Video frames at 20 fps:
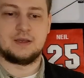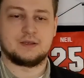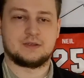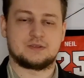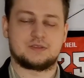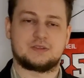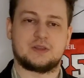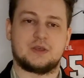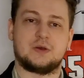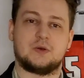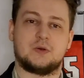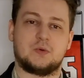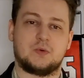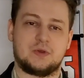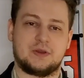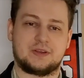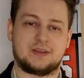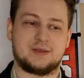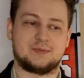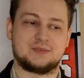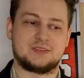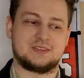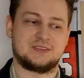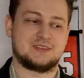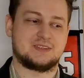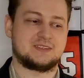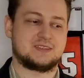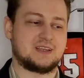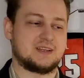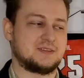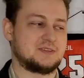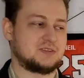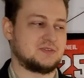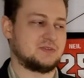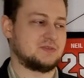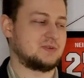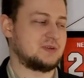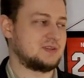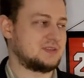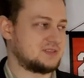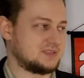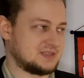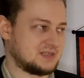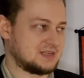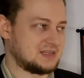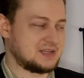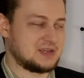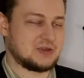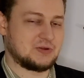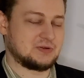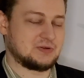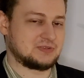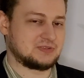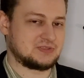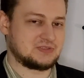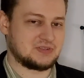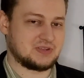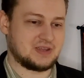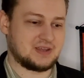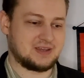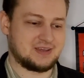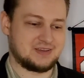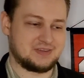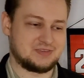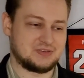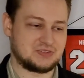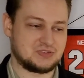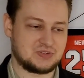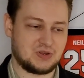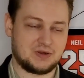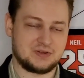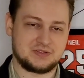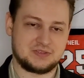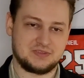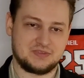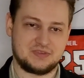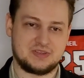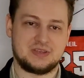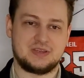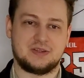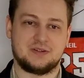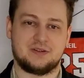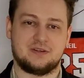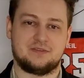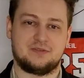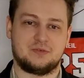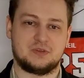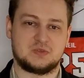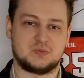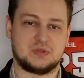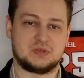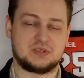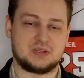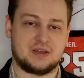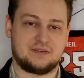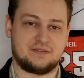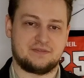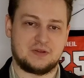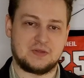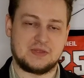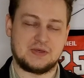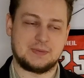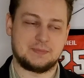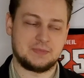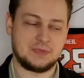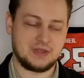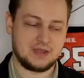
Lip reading: So, when it comes to the Sens of recent years, the starts of the year have always been tough for them.